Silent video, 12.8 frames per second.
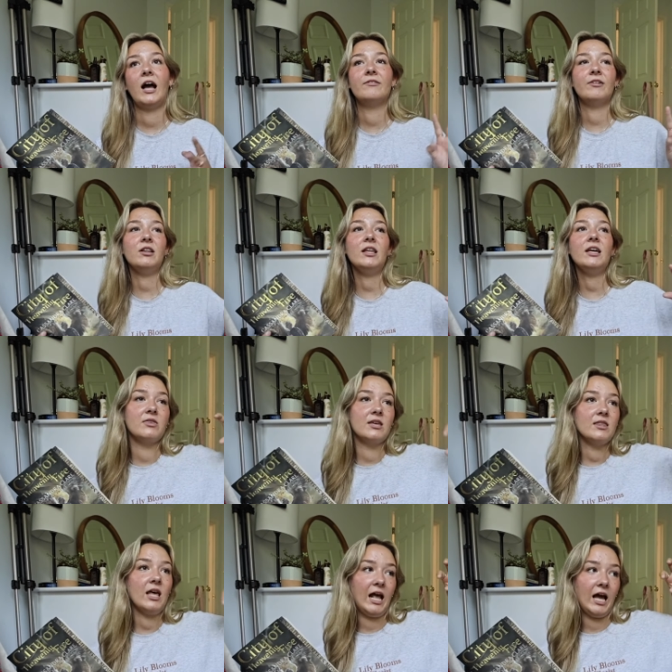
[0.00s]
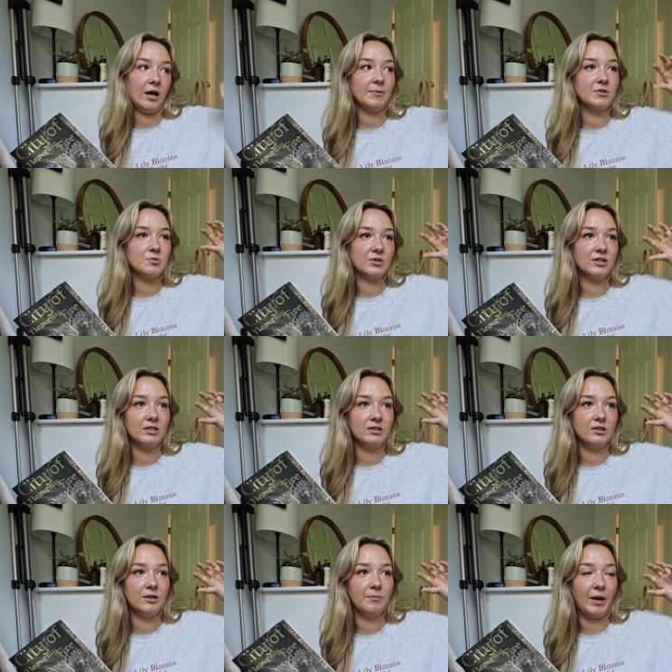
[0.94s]
I felt like the thing that happened with
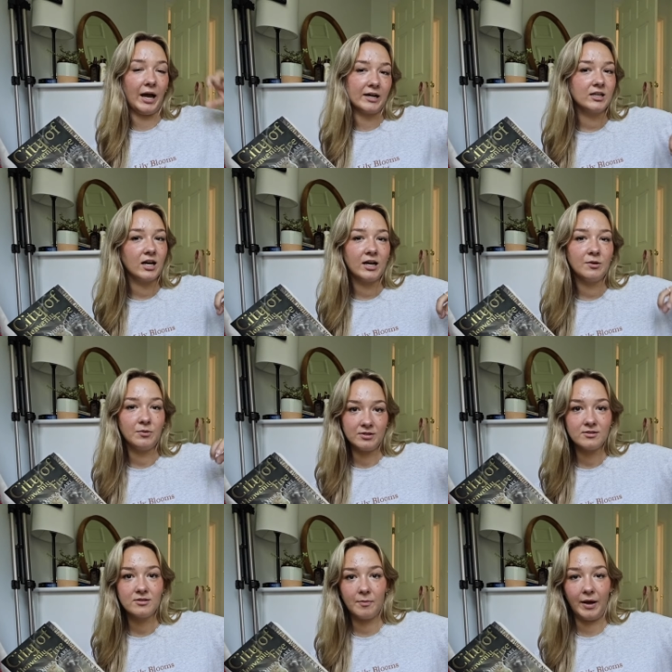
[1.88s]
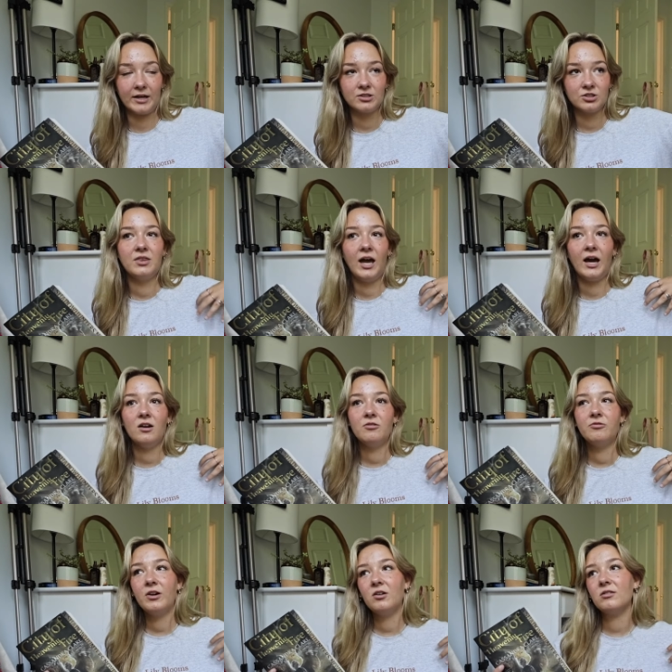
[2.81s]
the bad guy with Sebastian, that
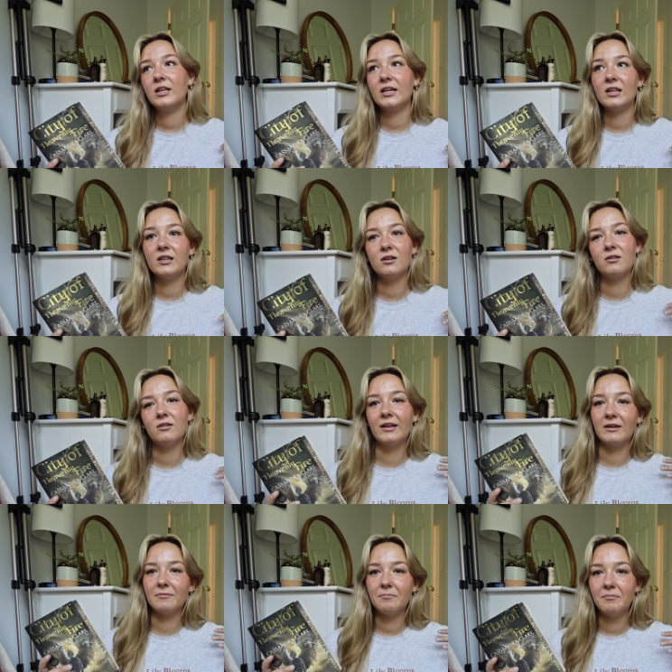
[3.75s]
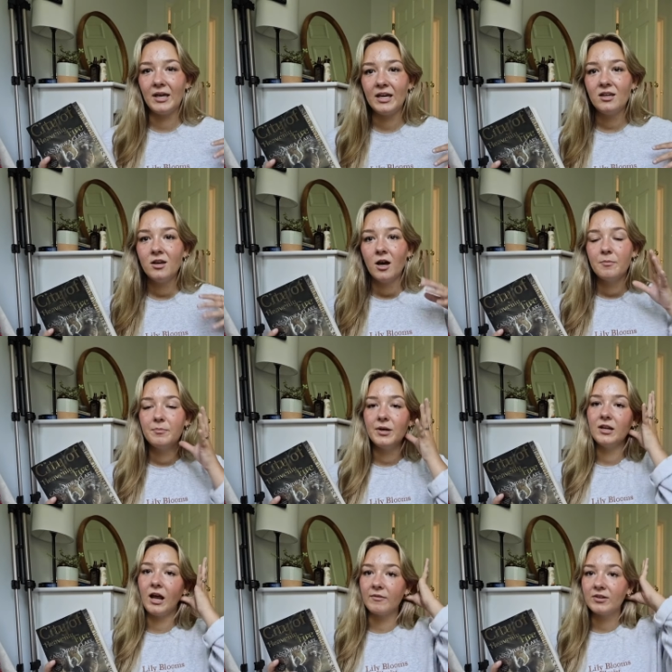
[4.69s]
felt like a little like meh,
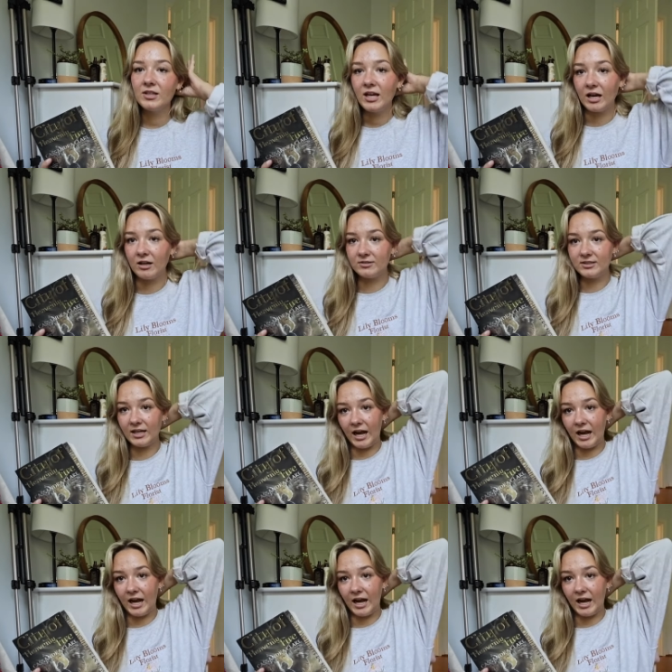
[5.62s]
but everything else that